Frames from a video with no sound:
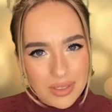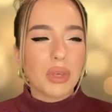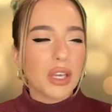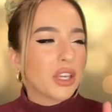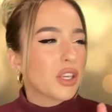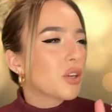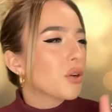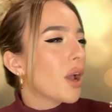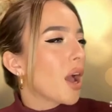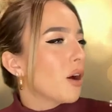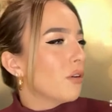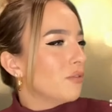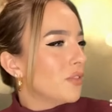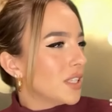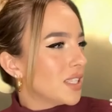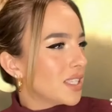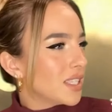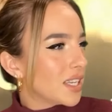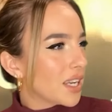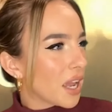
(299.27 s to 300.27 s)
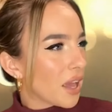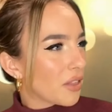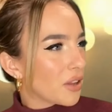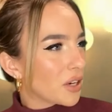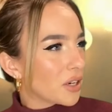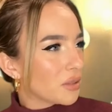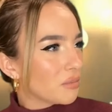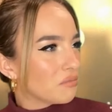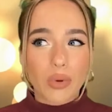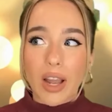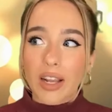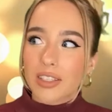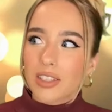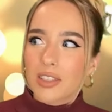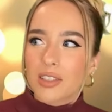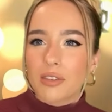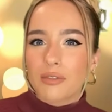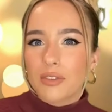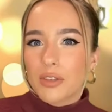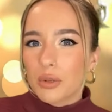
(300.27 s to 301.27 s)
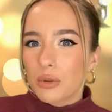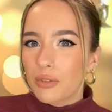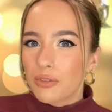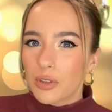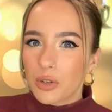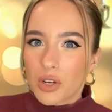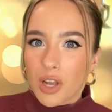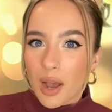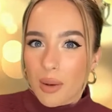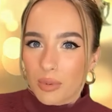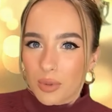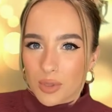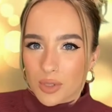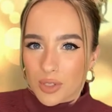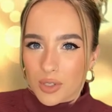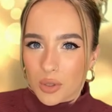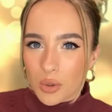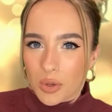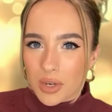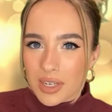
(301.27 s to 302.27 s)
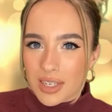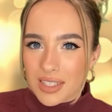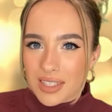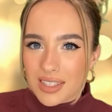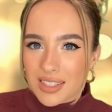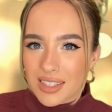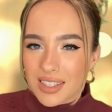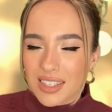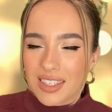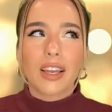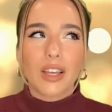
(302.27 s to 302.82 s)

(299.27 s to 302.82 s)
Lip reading: Pick your outfits together. Practice a few of your couple stories.